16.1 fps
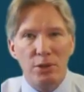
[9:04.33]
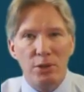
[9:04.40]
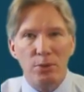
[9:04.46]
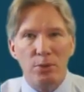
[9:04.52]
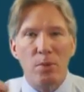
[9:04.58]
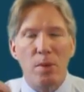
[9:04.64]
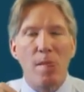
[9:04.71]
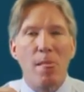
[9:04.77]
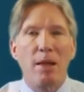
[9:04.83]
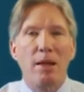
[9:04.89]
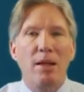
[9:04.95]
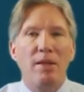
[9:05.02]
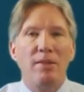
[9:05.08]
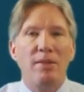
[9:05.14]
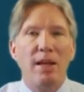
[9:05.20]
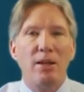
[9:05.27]
you
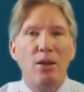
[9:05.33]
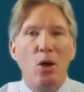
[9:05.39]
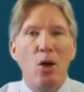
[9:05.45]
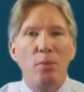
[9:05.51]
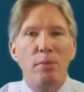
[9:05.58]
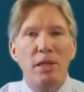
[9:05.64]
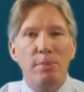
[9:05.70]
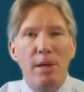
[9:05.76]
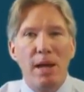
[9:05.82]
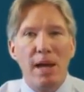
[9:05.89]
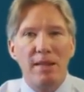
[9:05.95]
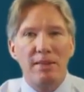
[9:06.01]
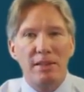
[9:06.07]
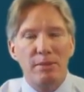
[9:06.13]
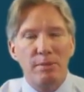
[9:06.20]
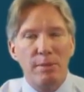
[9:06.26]
that
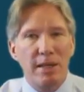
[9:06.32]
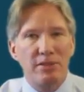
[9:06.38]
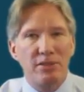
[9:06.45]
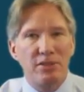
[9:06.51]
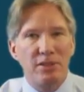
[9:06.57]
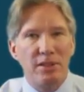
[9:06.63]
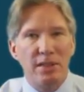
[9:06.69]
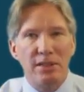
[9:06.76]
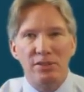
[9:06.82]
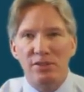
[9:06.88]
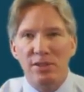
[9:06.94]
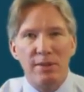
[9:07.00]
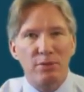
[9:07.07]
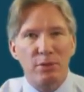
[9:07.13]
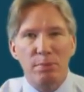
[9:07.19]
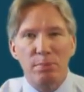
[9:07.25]
homeopathic medicine is
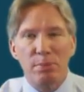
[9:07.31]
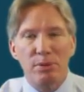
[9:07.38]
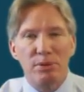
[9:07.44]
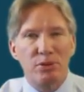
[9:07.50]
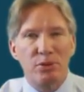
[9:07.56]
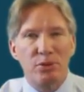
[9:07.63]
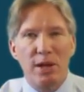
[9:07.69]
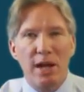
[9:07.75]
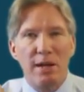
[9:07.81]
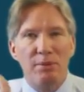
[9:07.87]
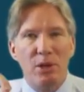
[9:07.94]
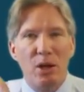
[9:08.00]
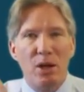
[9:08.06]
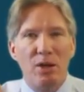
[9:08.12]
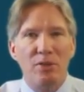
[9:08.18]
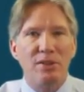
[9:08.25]
never
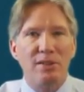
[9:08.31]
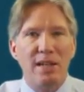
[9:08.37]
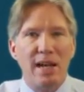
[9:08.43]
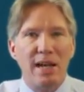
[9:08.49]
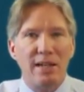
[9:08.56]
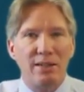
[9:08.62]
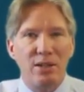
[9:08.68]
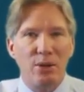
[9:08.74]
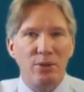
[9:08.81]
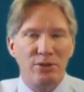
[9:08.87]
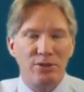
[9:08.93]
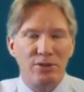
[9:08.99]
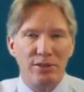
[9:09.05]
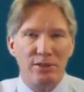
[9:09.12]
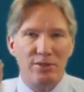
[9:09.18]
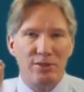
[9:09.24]
prescribed on the
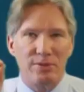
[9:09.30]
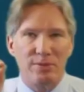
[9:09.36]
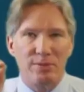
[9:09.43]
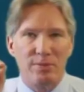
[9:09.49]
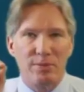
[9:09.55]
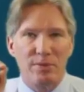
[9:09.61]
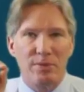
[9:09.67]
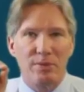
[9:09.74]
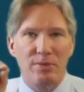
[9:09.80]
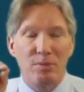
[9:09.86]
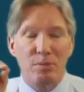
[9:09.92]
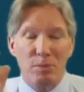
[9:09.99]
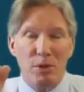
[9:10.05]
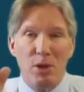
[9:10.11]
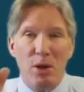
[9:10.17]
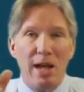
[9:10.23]
diagnosis.
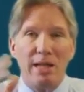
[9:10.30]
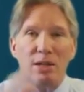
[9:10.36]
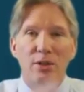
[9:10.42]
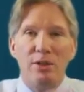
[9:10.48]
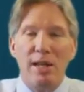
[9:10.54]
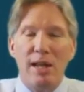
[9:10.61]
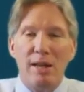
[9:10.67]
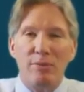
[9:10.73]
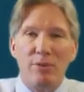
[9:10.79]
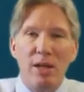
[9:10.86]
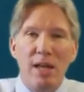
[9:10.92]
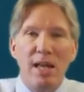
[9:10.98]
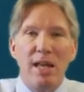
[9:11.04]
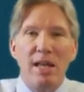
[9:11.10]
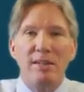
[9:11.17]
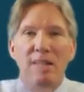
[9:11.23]
You know, I could have
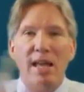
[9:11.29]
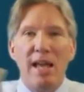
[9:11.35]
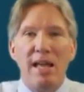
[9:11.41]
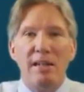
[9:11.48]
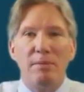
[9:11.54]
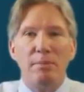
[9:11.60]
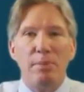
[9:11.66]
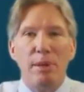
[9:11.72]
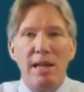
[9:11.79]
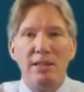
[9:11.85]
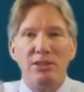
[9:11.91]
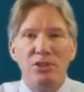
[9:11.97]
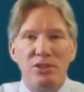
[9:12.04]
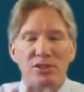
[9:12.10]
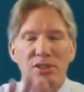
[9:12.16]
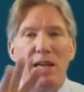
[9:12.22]
10
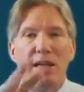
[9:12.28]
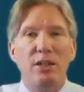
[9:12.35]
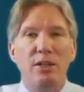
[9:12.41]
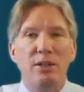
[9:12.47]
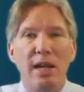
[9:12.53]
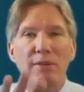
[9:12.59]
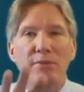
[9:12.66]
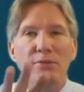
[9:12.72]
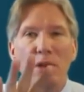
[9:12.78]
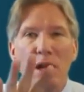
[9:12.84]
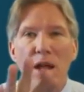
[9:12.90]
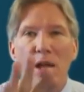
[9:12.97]
patients. I could have